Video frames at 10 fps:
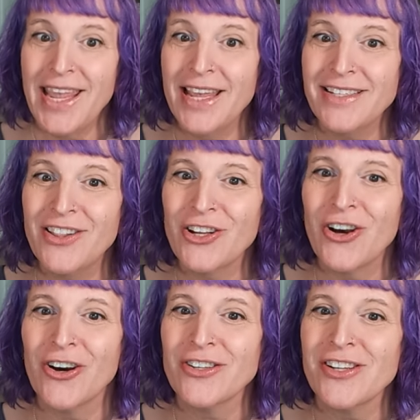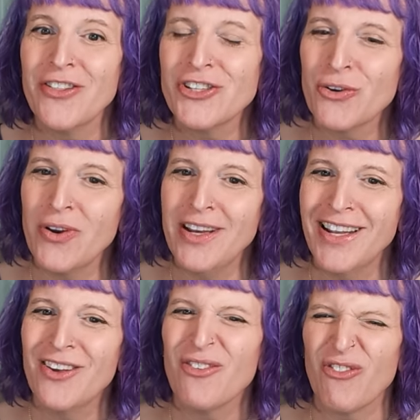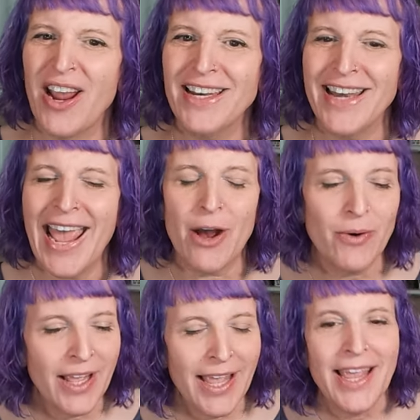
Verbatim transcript: and in the cards on the screen right now.